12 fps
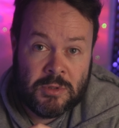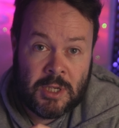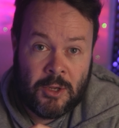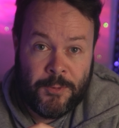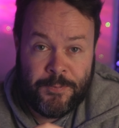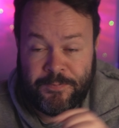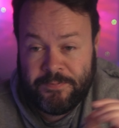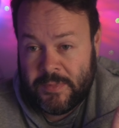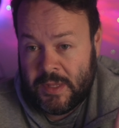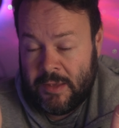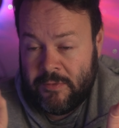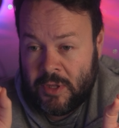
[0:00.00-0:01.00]
So
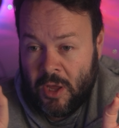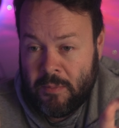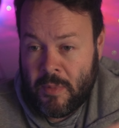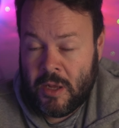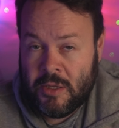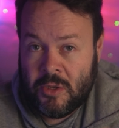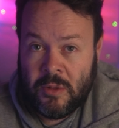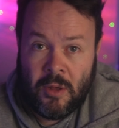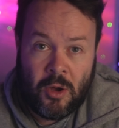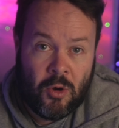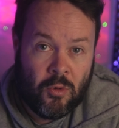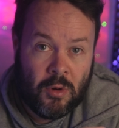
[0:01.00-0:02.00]
if you don't mind doing the
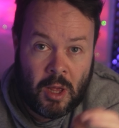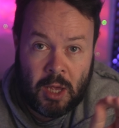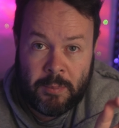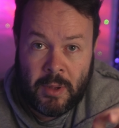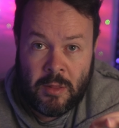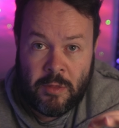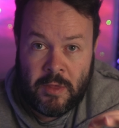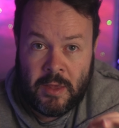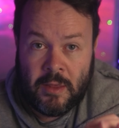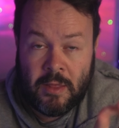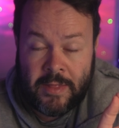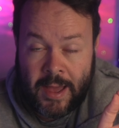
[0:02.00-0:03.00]
whole like button
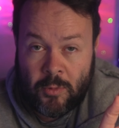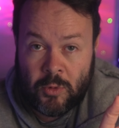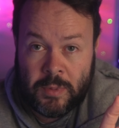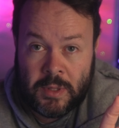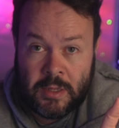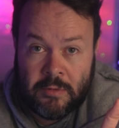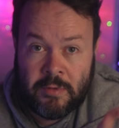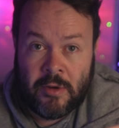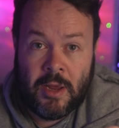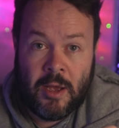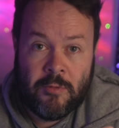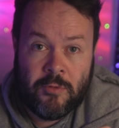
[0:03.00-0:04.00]
thing, that would be
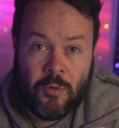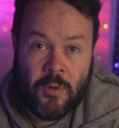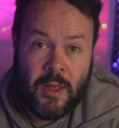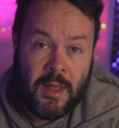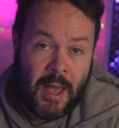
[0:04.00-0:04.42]
very helpful.